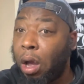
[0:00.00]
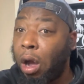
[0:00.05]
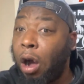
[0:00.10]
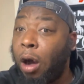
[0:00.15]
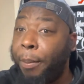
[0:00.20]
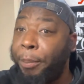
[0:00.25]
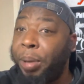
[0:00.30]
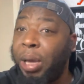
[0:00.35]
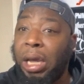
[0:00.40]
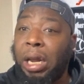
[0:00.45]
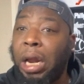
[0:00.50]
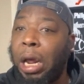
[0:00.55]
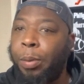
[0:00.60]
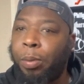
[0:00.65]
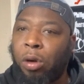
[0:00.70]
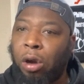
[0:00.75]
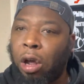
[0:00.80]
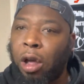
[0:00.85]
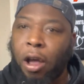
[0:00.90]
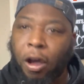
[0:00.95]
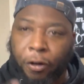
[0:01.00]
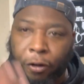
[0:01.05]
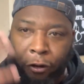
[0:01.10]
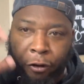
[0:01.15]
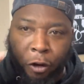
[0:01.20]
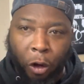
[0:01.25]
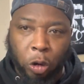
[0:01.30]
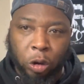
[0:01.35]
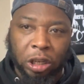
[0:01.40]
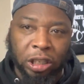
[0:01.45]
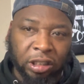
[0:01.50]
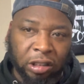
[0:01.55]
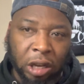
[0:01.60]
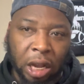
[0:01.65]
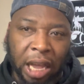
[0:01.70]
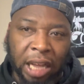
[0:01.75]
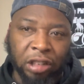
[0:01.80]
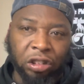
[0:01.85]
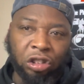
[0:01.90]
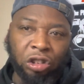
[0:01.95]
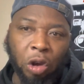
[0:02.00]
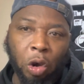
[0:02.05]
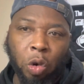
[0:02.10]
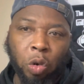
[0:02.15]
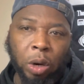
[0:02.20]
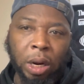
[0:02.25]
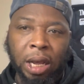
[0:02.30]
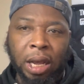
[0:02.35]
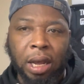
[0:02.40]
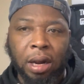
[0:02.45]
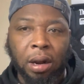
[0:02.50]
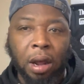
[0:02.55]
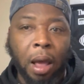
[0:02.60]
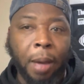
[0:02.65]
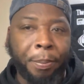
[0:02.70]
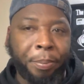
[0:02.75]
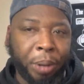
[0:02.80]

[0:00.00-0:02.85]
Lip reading: him being able to focus and zone in